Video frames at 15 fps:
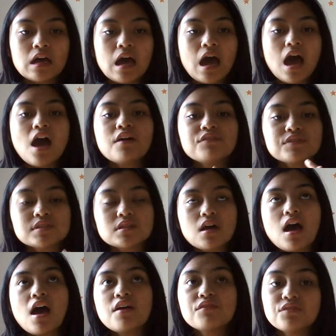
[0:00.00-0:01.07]

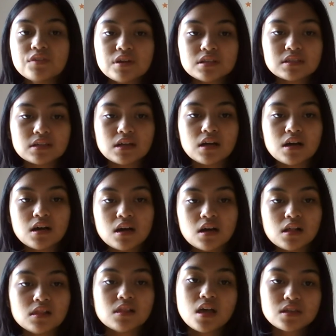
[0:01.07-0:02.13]
I've read
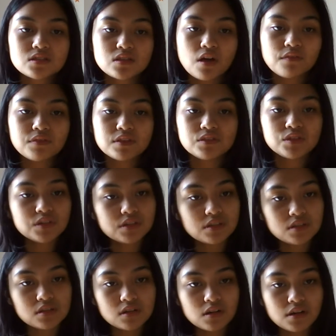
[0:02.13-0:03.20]
lots of
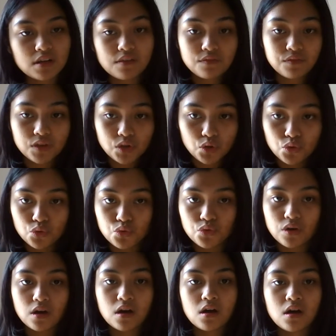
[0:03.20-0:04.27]
literature review
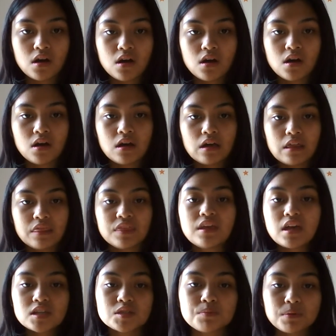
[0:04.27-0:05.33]
the
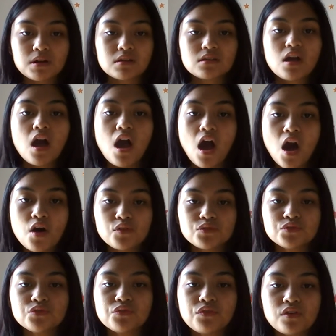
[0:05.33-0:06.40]
expert how
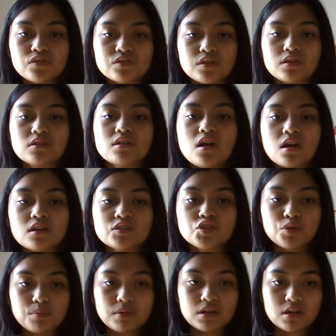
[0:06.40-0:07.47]
to foster young
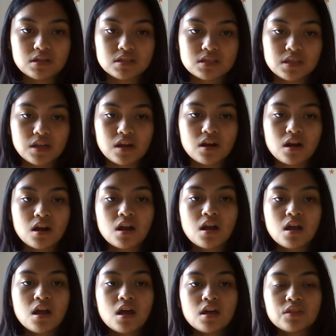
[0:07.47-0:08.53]
entrepreneurs. There
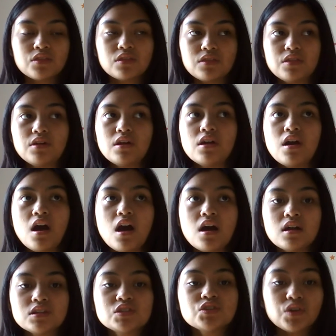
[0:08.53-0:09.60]

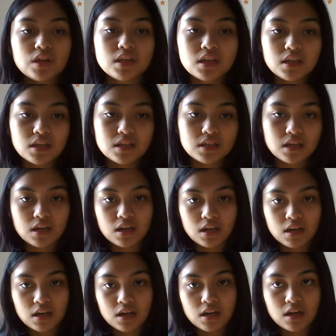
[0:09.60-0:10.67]
are three
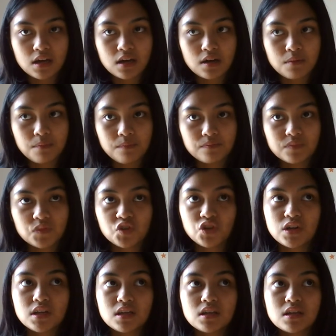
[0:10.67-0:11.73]

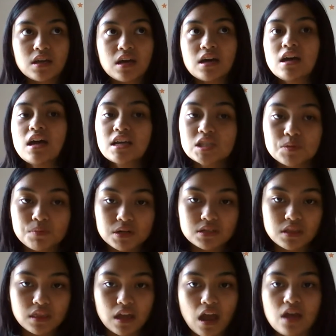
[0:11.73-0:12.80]
experts
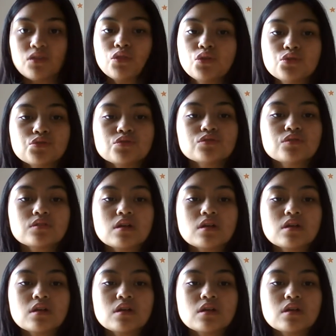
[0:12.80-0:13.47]
that I took.